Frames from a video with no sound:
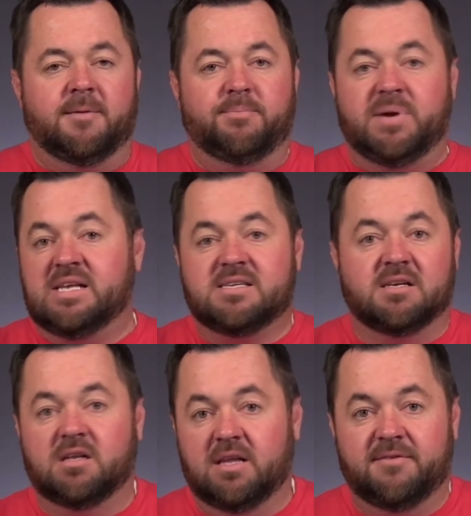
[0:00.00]
pizza
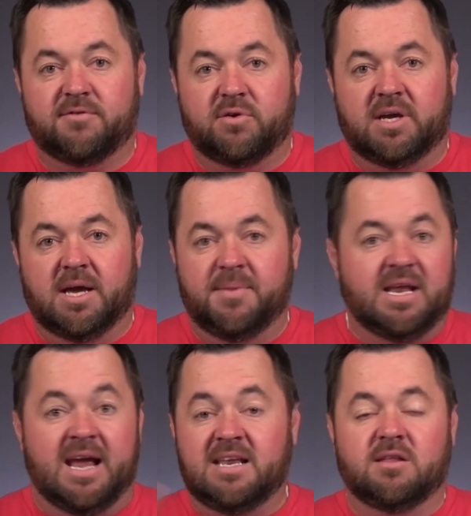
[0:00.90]
delivery, I mean,
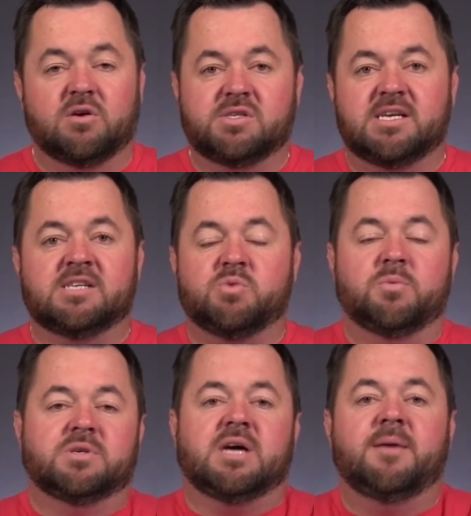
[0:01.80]
any of those things we
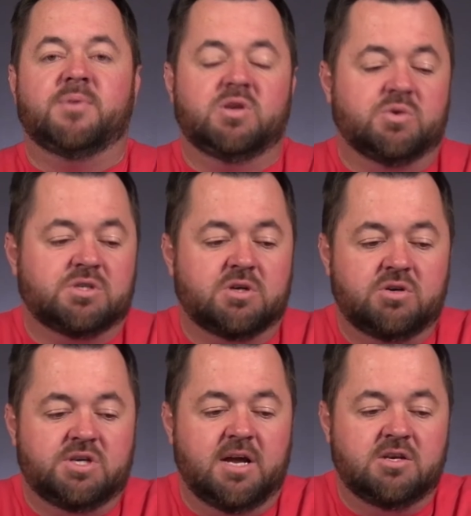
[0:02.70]
would type into a
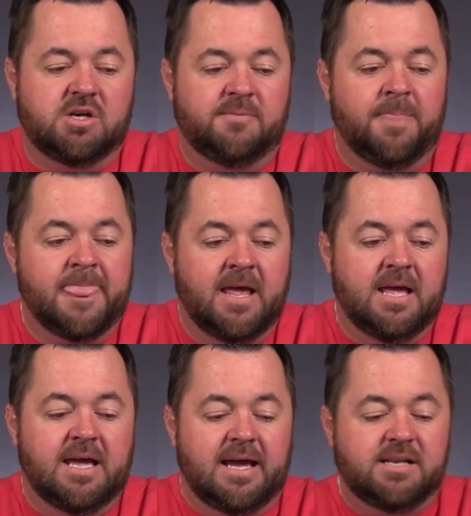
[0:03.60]
search engine,
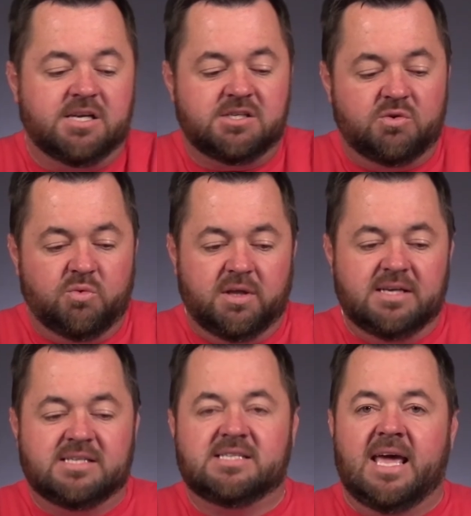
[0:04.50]
it doesn't
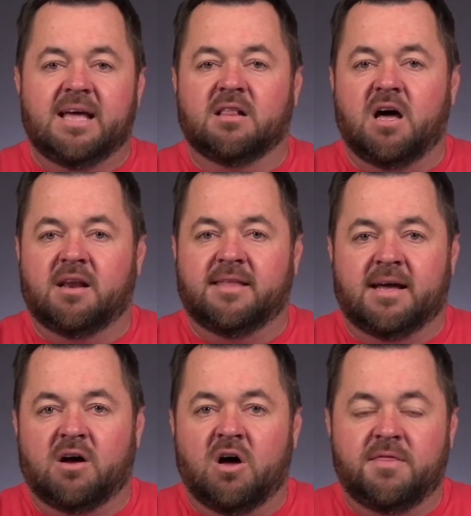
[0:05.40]
really say a lot of
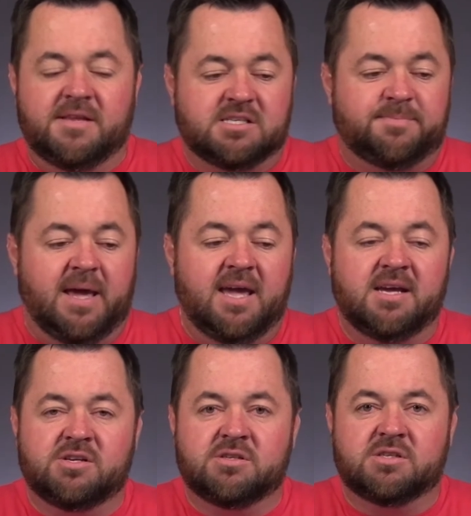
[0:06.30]
that on this
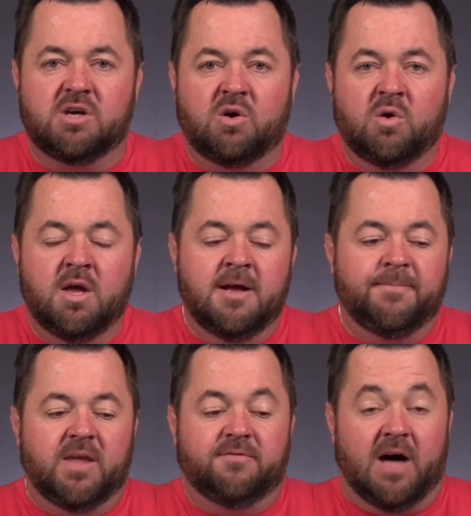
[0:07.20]
page. And so
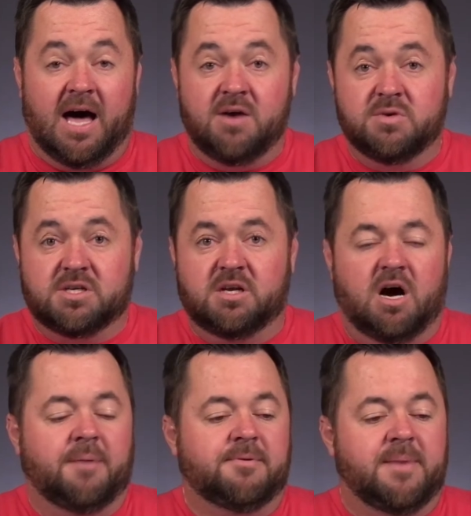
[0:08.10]
if I was going to
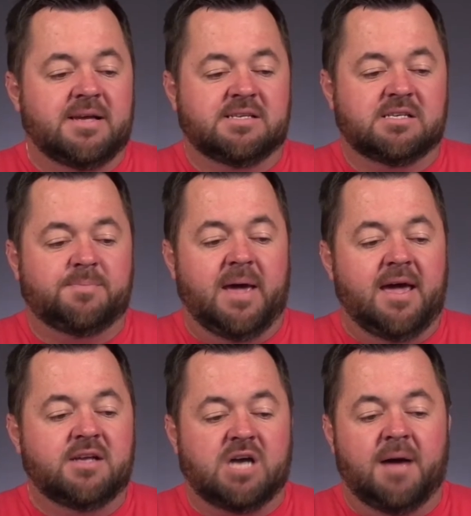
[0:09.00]
optimize this
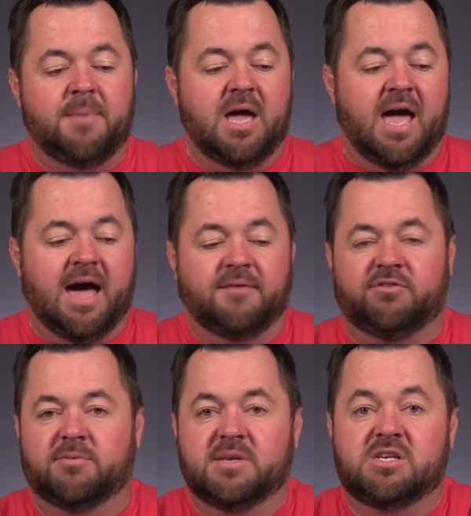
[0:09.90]
page, I might have
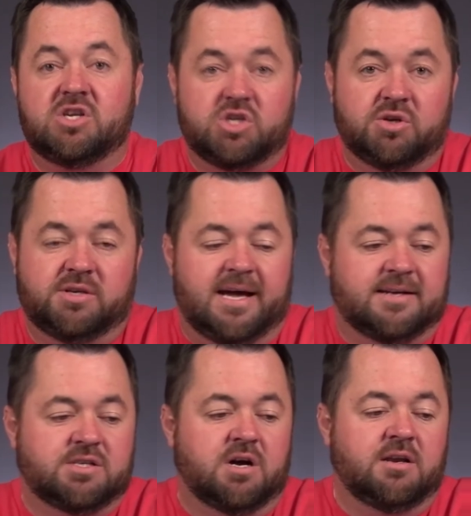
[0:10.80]
some additional
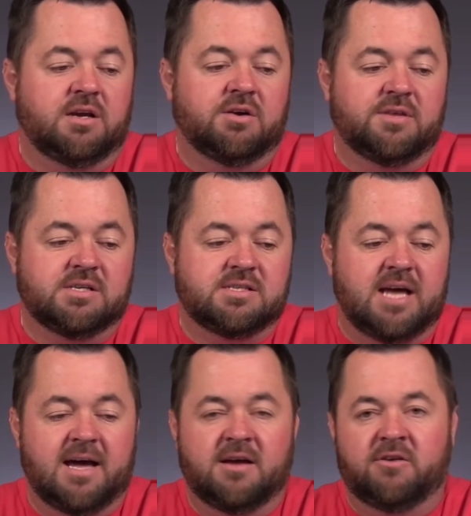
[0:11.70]
text on here that
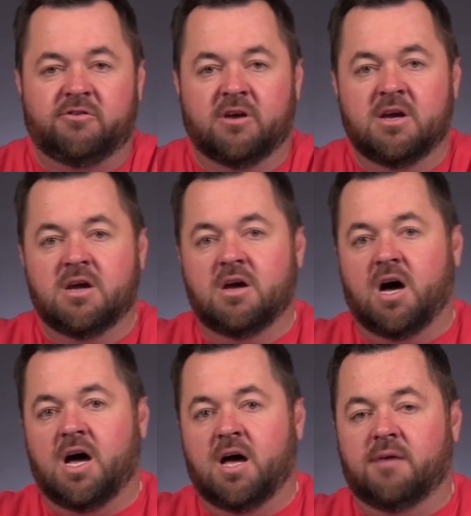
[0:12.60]
says,
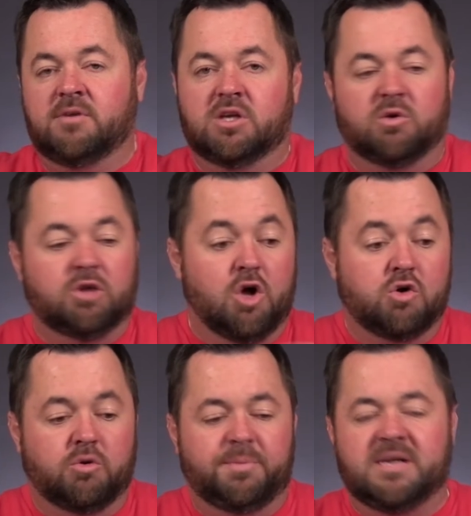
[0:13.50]

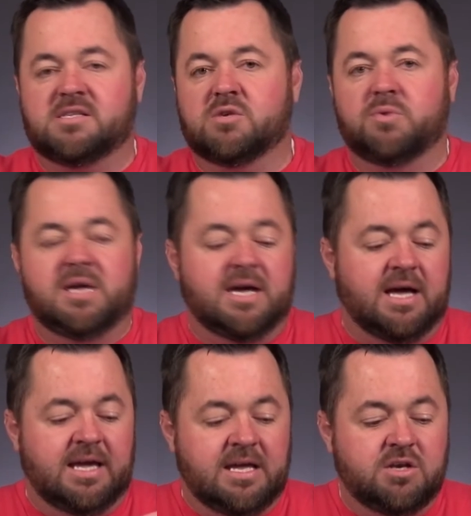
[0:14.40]
local
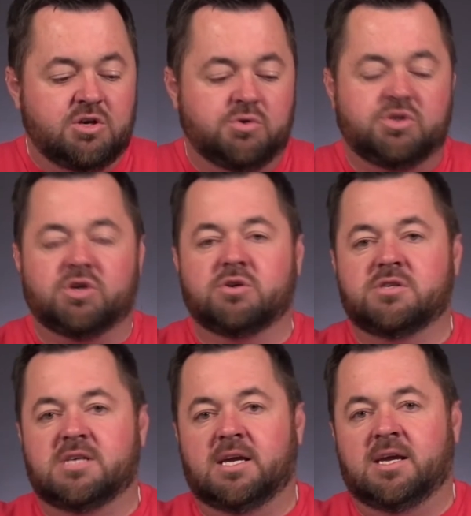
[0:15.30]
pizzeria in New
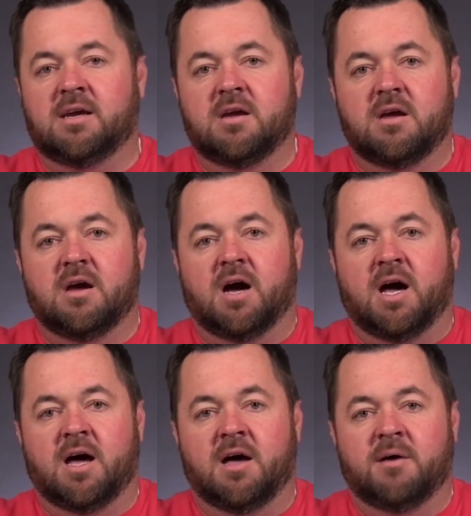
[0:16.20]
Jersey,
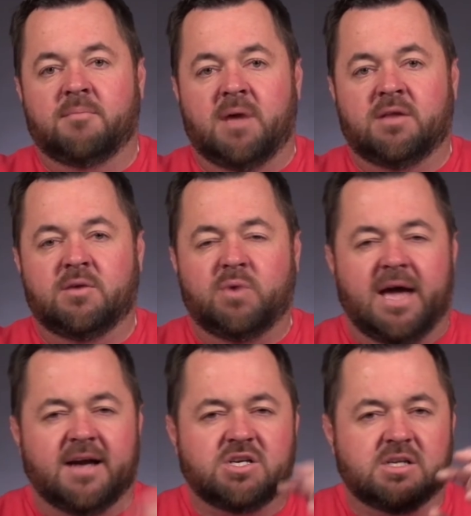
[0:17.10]
and that we
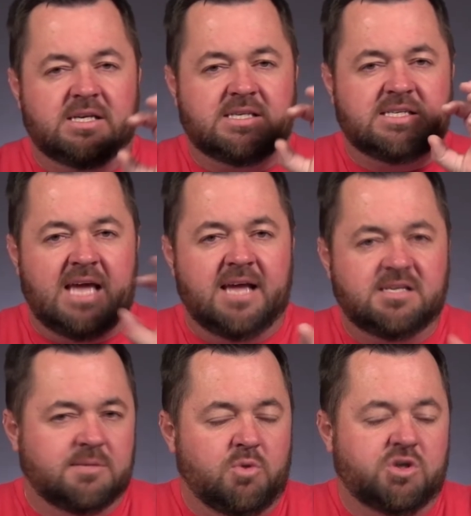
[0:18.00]
actually say
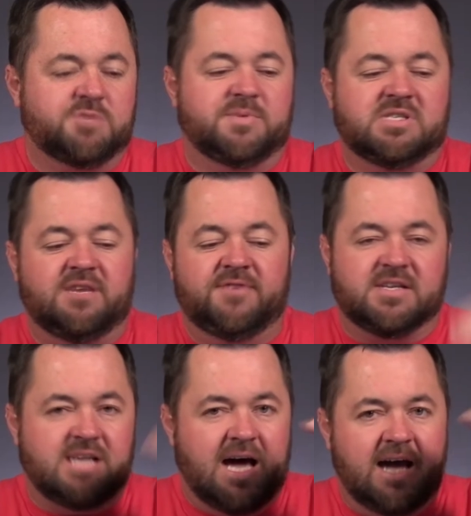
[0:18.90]
some more
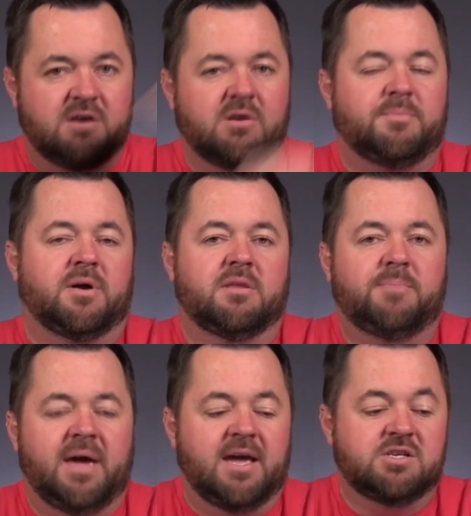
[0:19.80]
specifics higher up on the
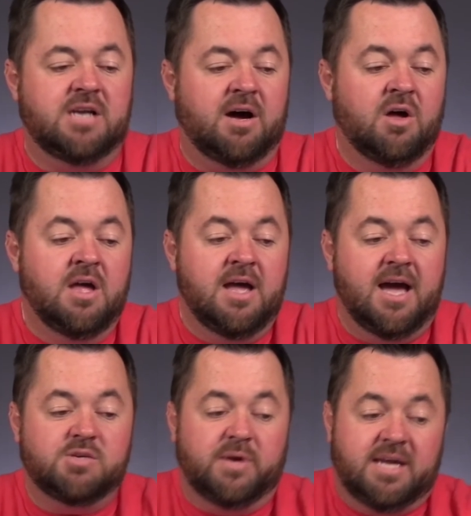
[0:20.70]
page. Now,
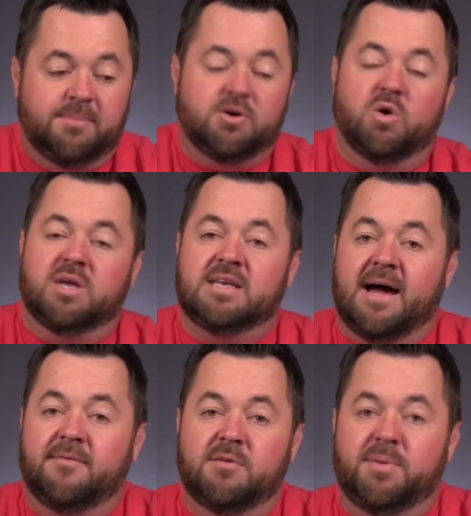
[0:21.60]
as we keep going
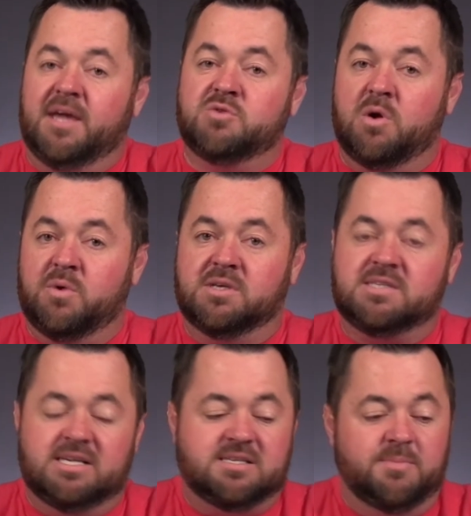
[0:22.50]
down the page, we will
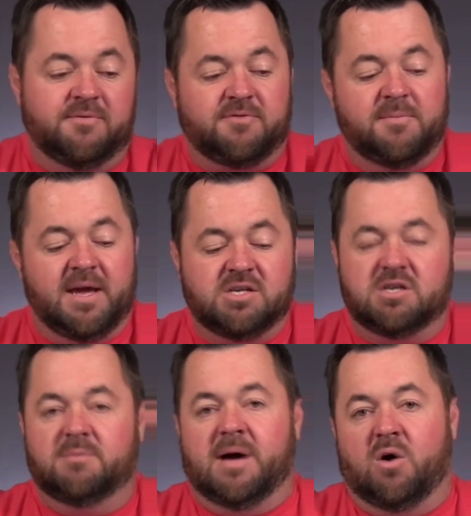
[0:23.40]
see some
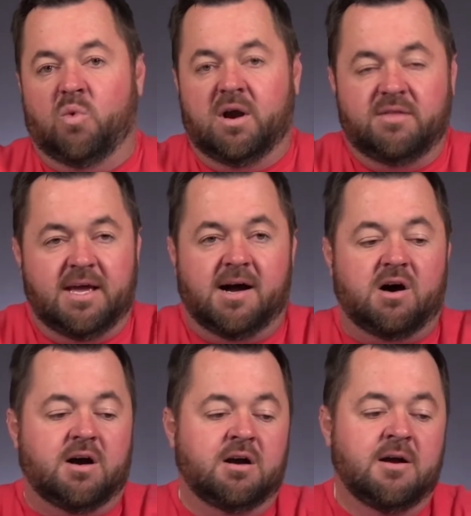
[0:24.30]
information about where they
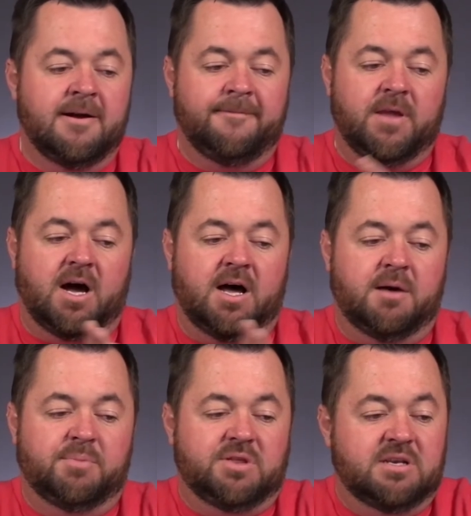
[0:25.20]
are,
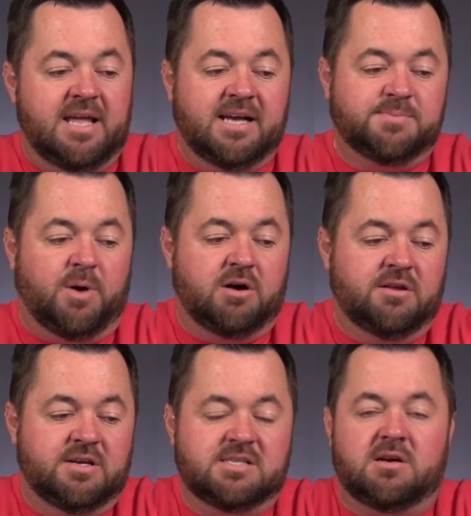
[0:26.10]
but the next part
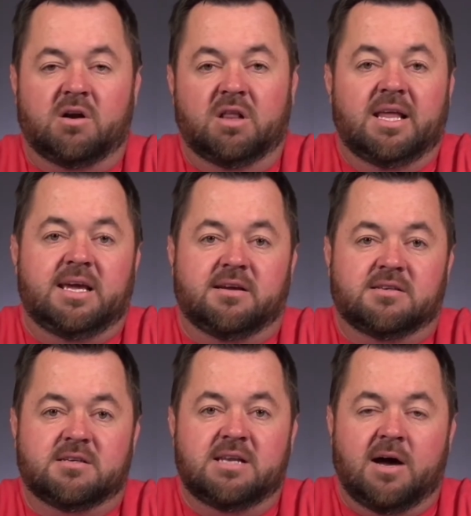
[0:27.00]
of this are
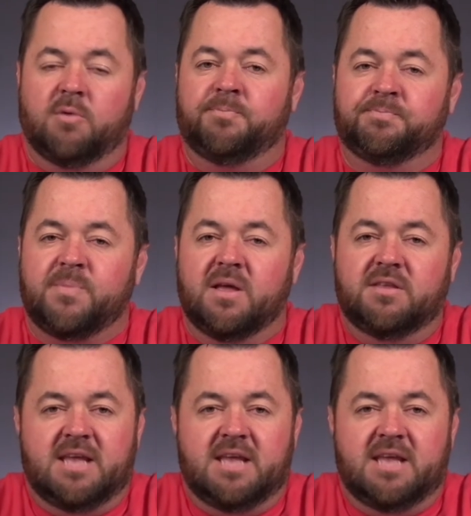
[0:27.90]
links. Now, the